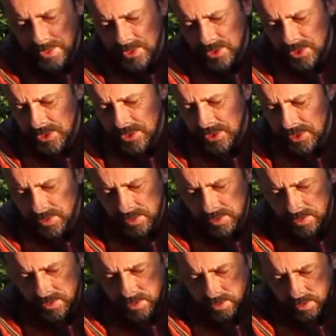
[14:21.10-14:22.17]
so that you
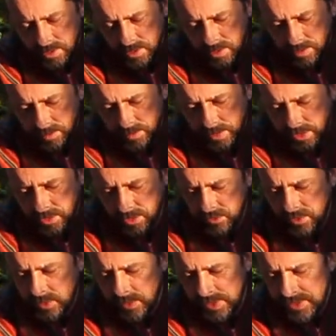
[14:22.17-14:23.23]
can
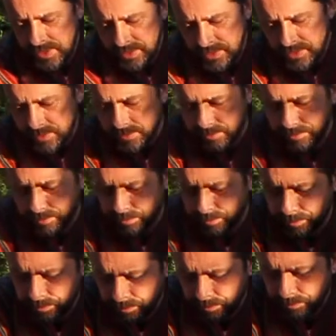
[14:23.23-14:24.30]
teach your family,
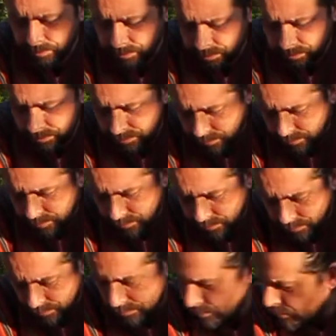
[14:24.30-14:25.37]
your
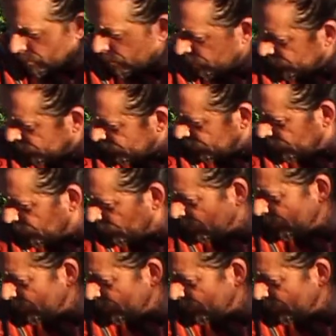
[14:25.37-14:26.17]
partners, your children,